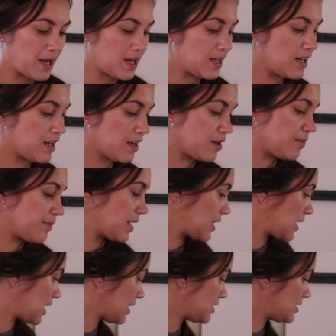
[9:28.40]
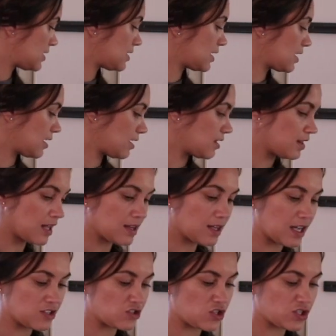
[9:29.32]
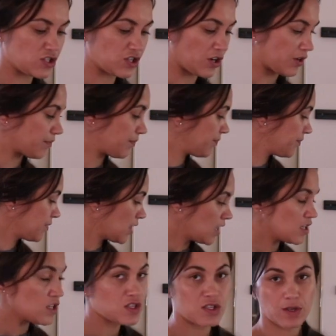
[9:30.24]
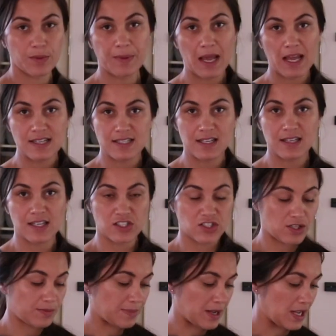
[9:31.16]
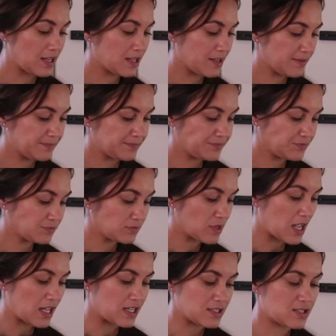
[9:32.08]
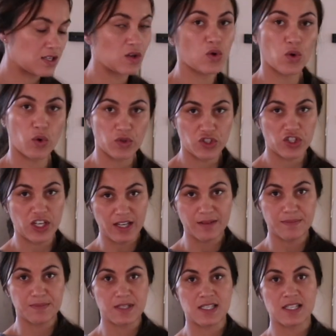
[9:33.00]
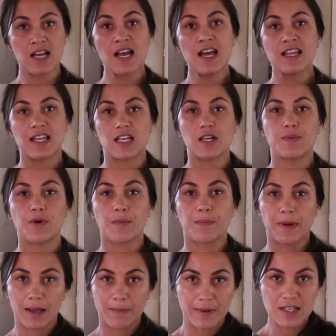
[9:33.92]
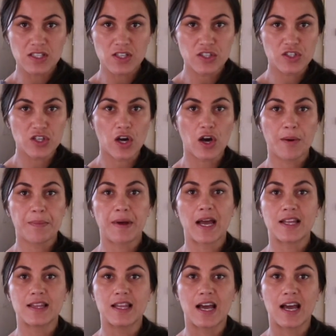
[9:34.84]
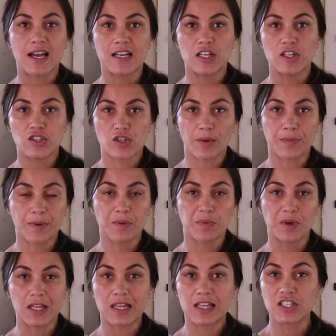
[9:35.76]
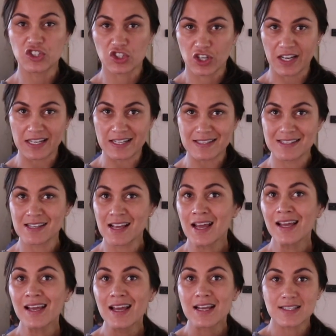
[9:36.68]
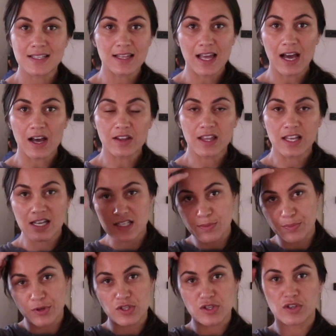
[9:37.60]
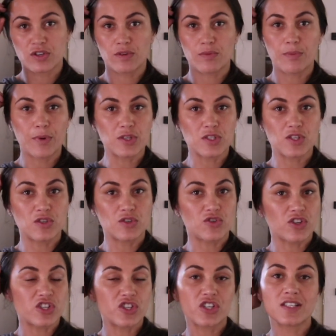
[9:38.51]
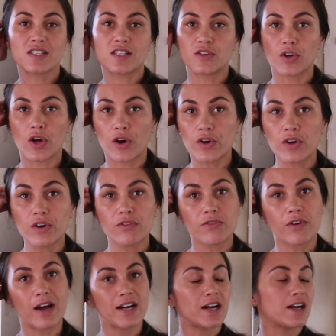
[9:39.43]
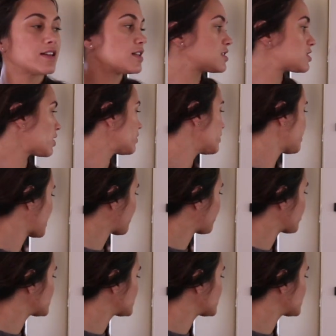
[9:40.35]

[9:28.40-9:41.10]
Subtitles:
I gotta make the kids their lunch. So, super easy lunch to make is corn chips, then you put baked beans on top, and then you top it with cheese. Is it the healthiest, most nutritious? No. Ryder, the salt and pepper